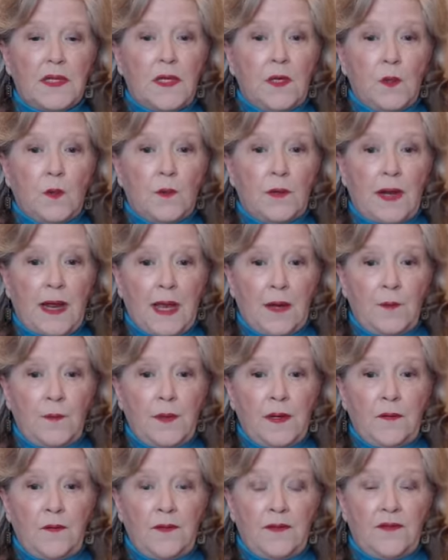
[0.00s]
When I
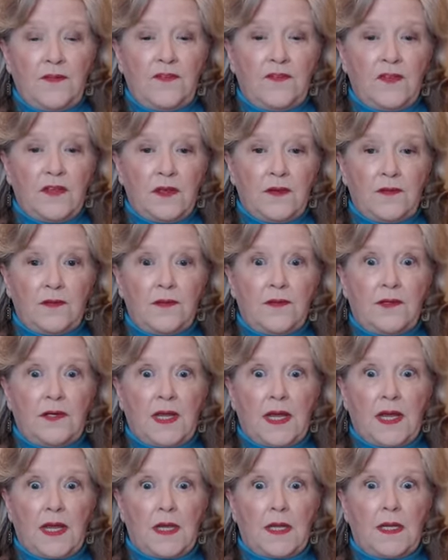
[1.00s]
read this the other
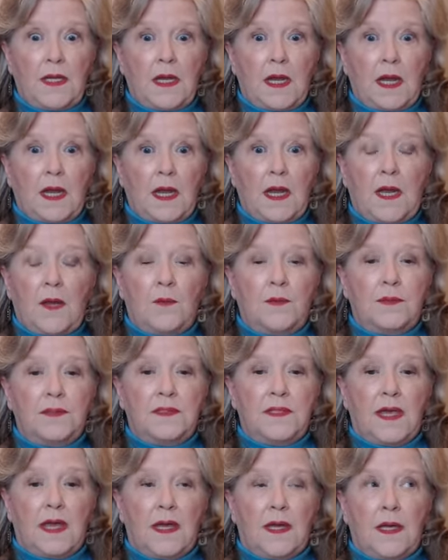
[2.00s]
day, I was
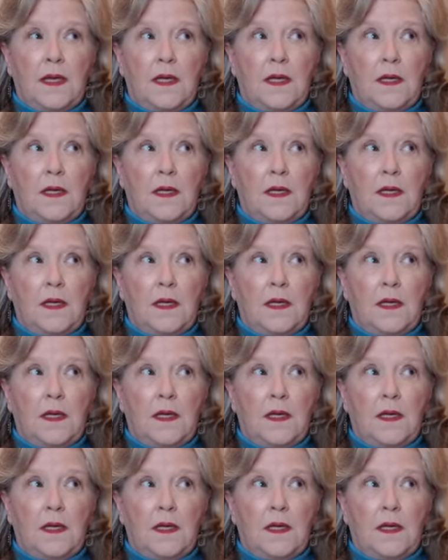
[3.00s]
like,